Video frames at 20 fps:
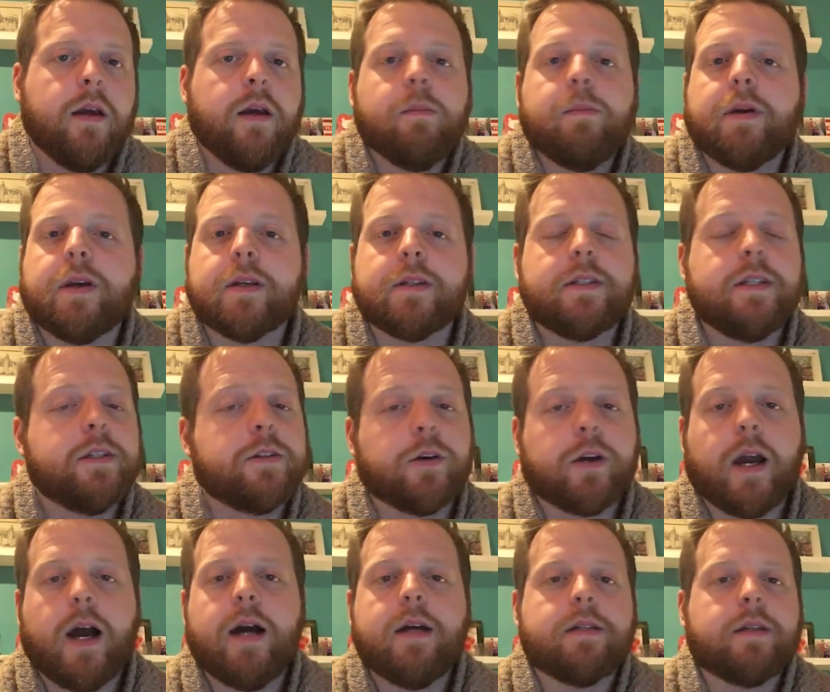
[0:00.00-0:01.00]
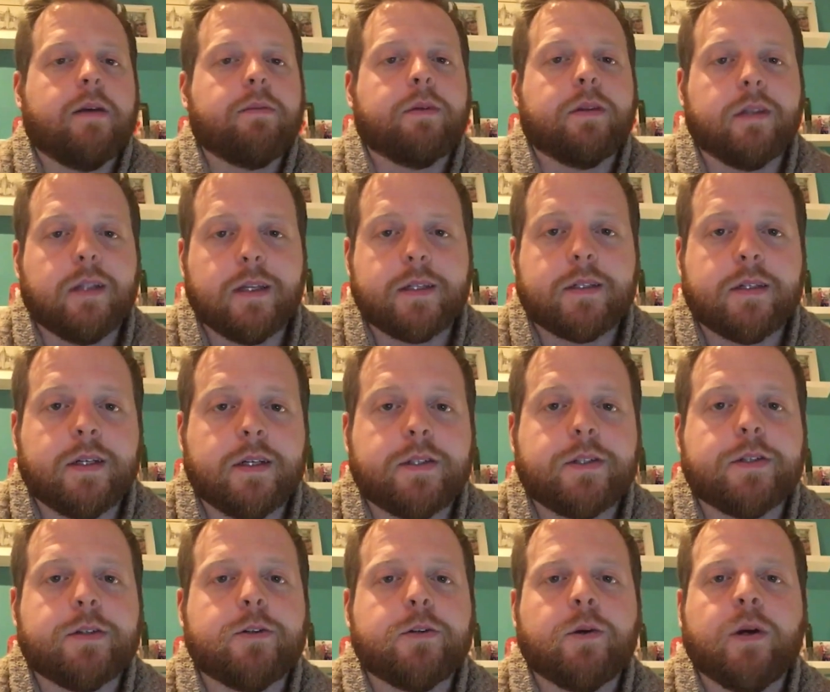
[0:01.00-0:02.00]
because these are guys I've been listening
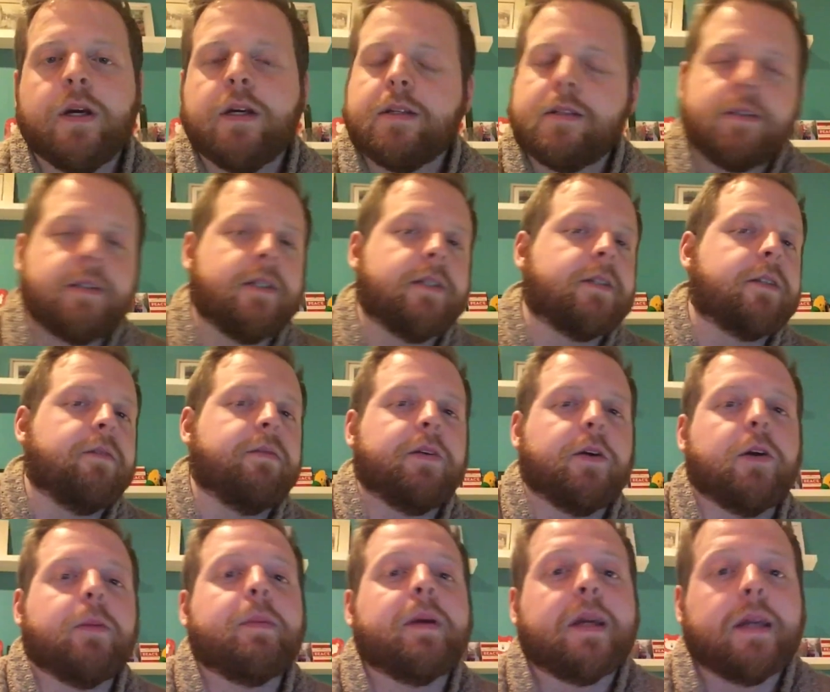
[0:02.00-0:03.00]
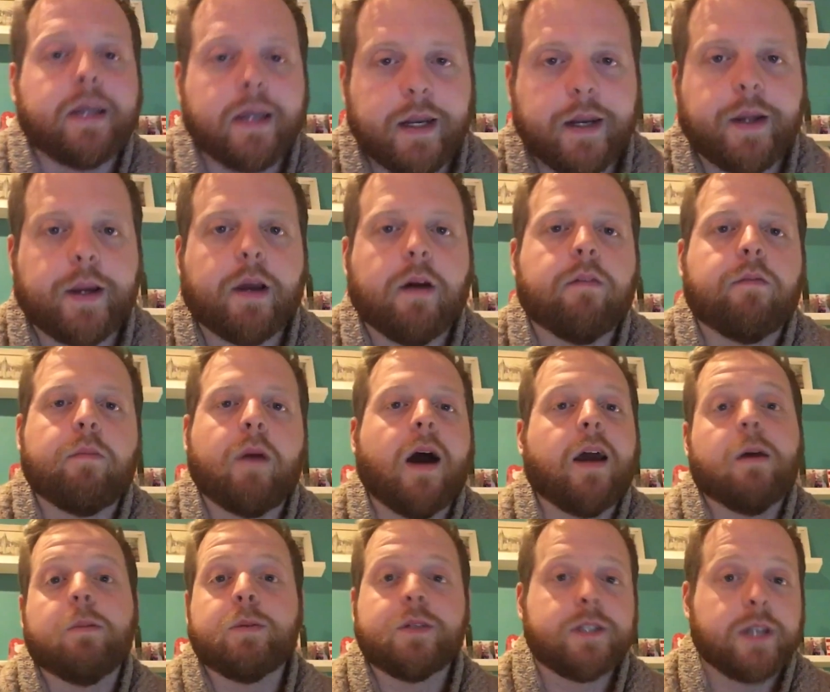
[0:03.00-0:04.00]
to since the very beginning of my
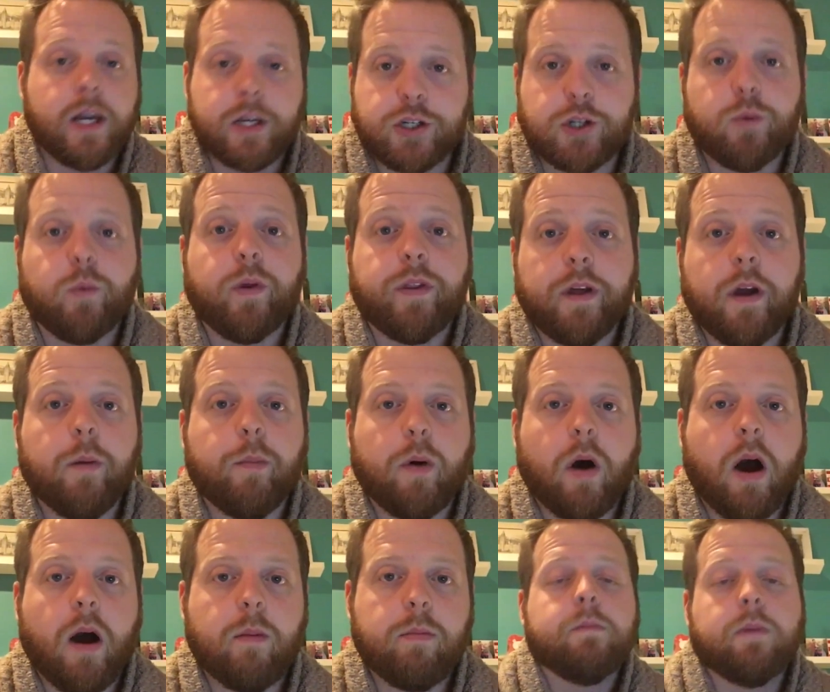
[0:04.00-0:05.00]
obsession with hip-hop.